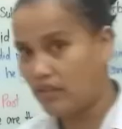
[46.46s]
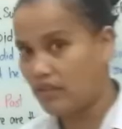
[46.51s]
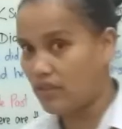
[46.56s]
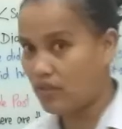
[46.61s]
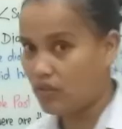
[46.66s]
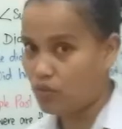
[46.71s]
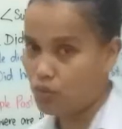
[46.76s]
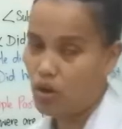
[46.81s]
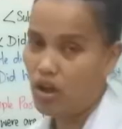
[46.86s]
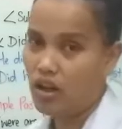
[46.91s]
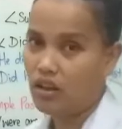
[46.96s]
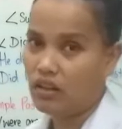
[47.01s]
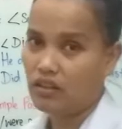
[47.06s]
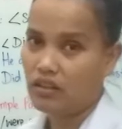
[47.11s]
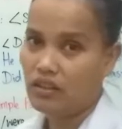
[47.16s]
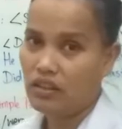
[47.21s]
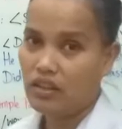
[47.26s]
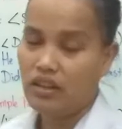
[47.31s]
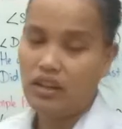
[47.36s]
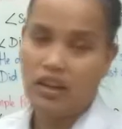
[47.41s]
as
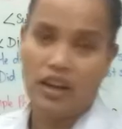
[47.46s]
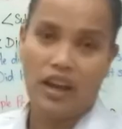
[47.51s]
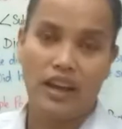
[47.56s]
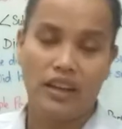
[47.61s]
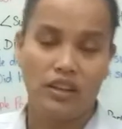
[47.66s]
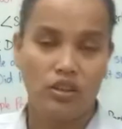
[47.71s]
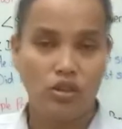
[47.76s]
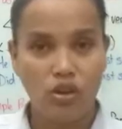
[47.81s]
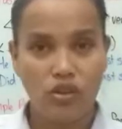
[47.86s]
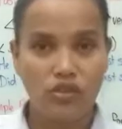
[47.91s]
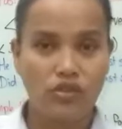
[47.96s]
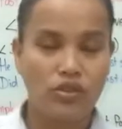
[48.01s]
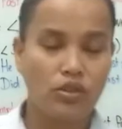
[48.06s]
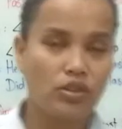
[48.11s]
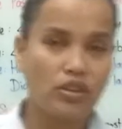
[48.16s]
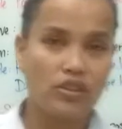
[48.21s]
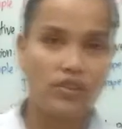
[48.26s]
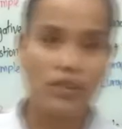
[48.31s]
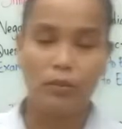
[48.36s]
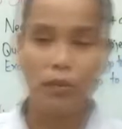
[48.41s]
well. And you also
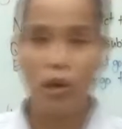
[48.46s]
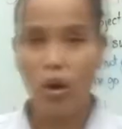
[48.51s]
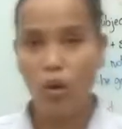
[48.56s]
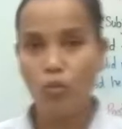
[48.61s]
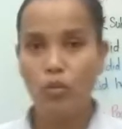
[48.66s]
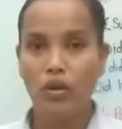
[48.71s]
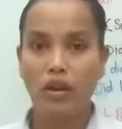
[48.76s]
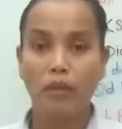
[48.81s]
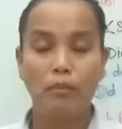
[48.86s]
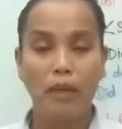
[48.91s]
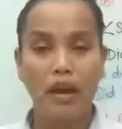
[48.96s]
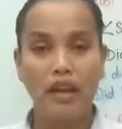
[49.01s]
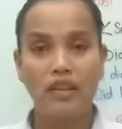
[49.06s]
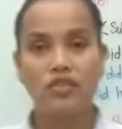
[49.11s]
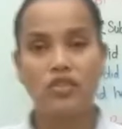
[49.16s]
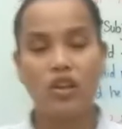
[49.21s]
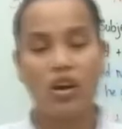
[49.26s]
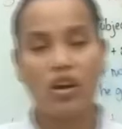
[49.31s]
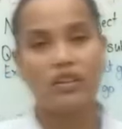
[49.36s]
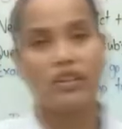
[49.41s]
did some homework
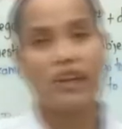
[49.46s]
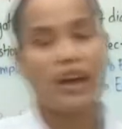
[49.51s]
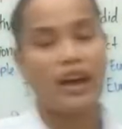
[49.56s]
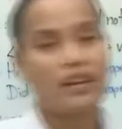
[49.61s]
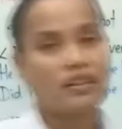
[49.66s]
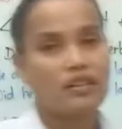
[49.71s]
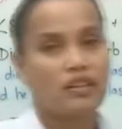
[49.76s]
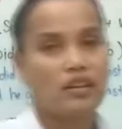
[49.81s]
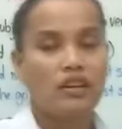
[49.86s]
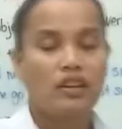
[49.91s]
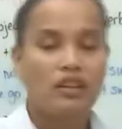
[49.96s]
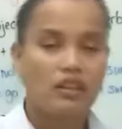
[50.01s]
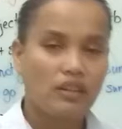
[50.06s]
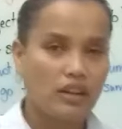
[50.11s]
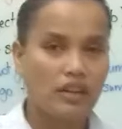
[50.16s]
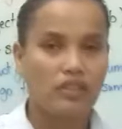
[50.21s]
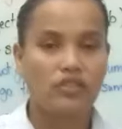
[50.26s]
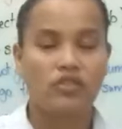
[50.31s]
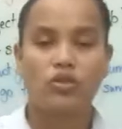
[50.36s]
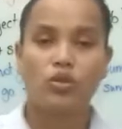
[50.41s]
based on
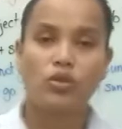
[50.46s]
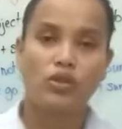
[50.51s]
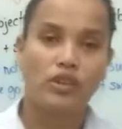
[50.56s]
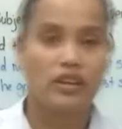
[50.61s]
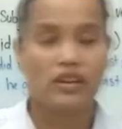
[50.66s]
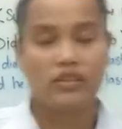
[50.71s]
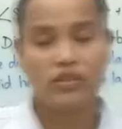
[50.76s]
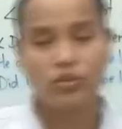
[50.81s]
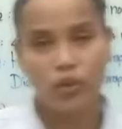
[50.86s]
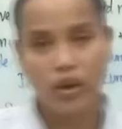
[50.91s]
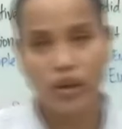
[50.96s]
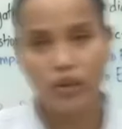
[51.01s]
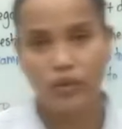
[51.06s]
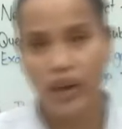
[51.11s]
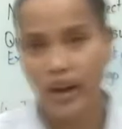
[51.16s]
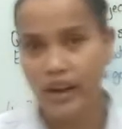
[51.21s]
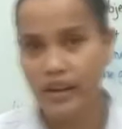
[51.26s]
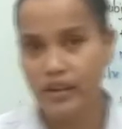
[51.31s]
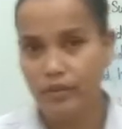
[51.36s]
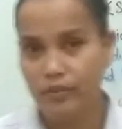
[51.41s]
that story as well,
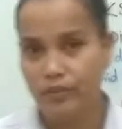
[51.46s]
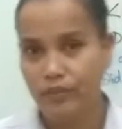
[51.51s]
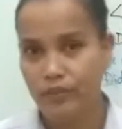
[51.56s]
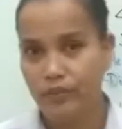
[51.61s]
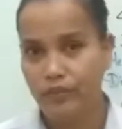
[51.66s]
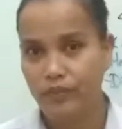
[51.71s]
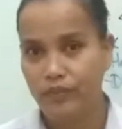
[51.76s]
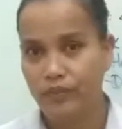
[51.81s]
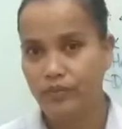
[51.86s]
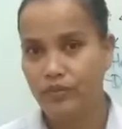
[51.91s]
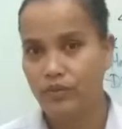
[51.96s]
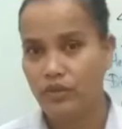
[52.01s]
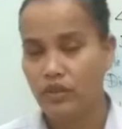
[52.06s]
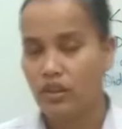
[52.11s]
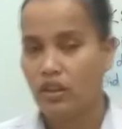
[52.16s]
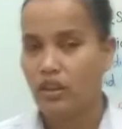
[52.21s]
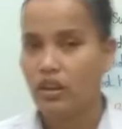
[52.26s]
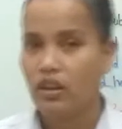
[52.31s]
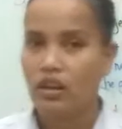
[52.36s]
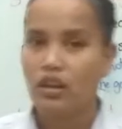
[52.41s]
right?
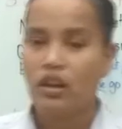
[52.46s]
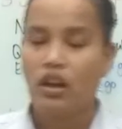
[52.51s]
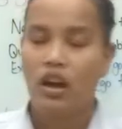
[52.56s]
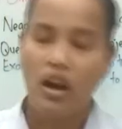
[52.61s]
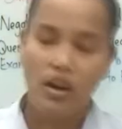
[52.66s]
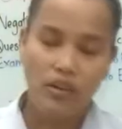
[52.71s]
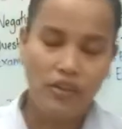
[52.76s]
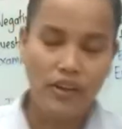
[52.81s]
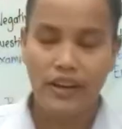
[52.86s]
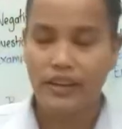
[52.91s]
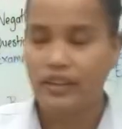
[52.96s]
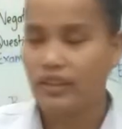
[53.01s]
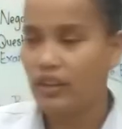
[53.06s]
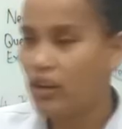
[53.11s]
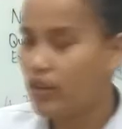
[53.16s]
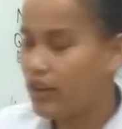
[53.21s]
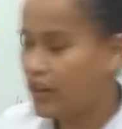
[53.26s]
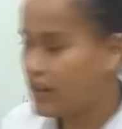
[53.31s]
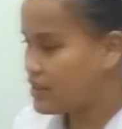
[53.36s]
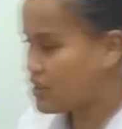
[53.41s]
All right.
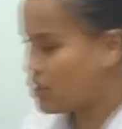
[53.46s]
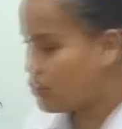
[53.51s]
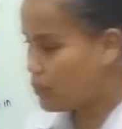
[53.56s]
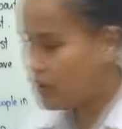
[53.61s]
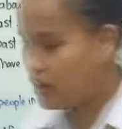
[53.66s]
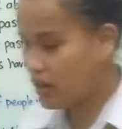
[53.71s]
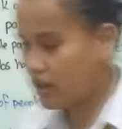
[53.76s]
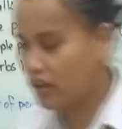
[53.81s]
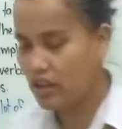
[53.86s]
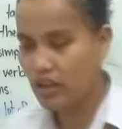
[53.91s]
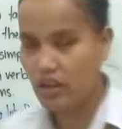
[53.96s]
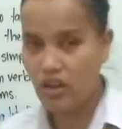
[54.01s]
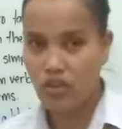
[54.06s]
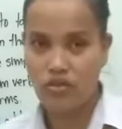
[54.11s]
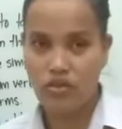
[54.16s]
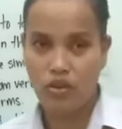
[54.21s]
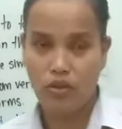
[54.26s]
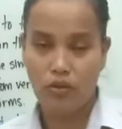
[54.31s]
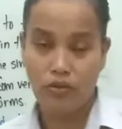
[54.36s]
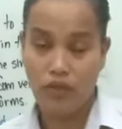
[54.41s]
Okay, so we're not going to go
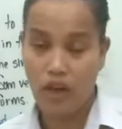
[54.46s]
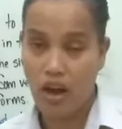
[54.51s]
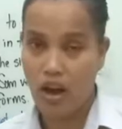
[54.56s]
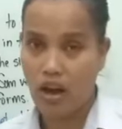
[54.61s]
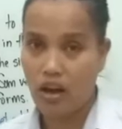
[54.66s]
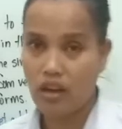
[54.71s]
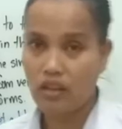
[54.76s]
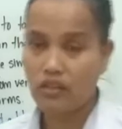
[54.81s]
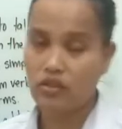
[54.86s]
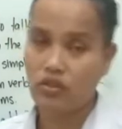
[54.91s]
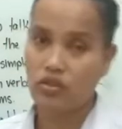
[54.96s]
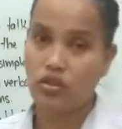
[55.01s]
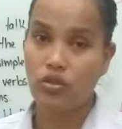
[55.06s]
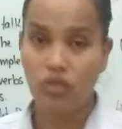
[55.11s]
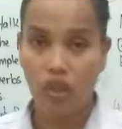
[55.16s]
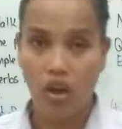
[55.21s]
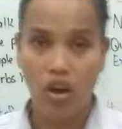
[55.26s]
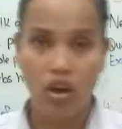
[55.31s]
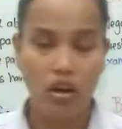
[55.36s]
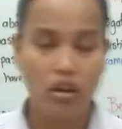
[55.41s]
so far, too
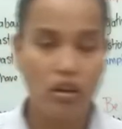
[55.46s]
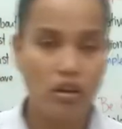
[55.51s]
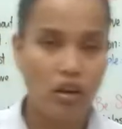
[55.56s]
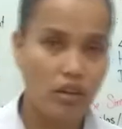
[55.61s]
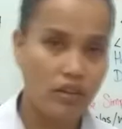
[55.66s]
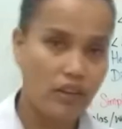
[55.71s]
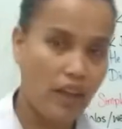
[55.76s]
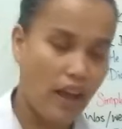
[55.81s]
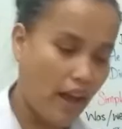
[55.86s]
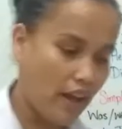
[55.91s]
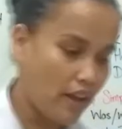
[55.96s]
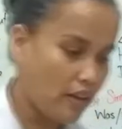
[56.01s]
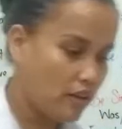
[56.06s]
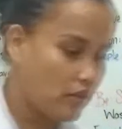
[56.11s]
long on that.